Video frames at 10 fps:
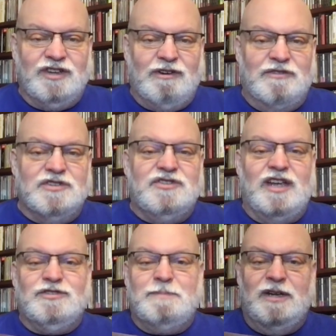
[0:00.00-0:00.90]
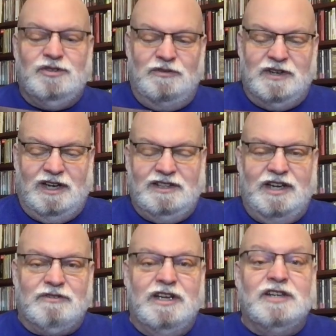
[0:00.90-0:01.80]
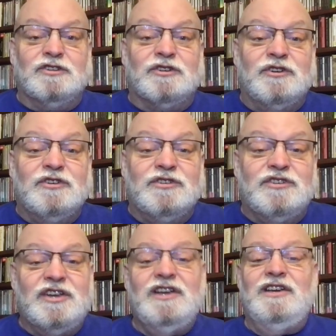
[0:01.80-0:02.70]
However dense Beethoven got later, he learned,